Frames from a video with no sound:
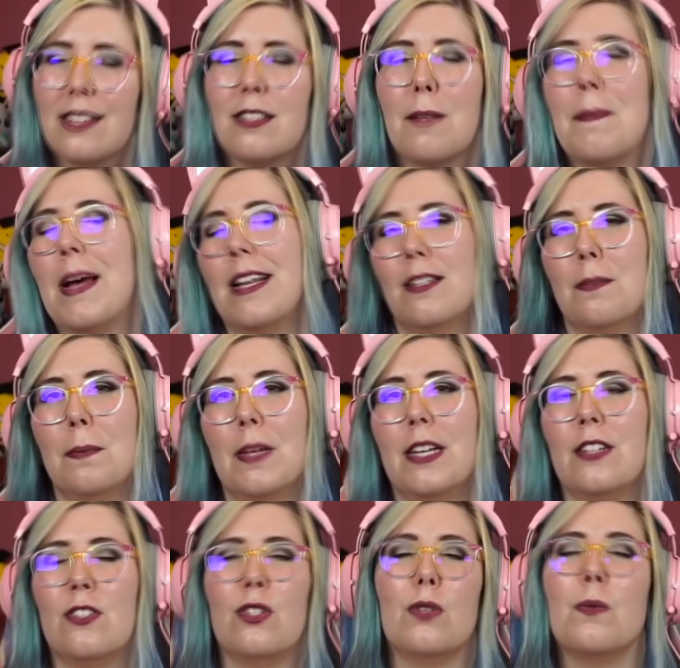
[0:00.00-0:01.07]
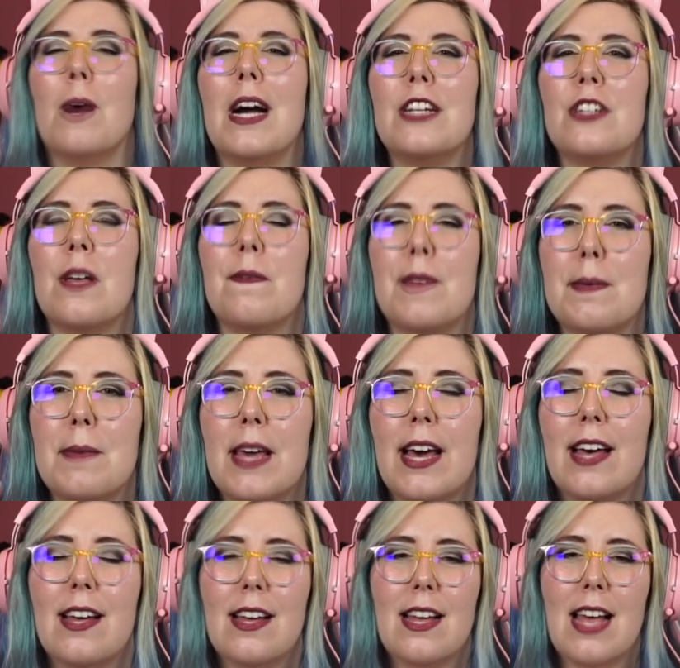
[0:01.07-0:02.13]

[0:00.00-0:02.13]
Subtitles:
It's the best place to watch Amphibia.